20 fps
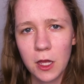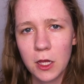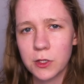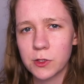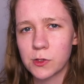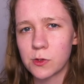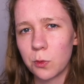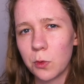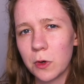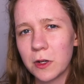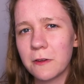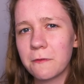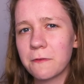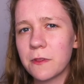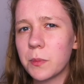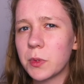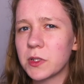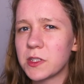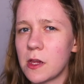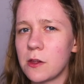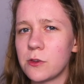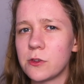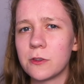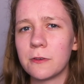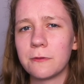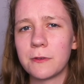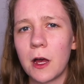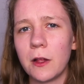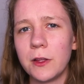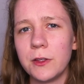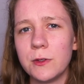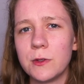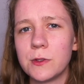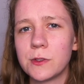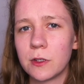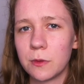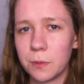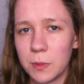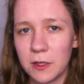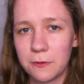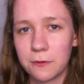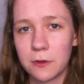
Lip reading: so one of the potential values could be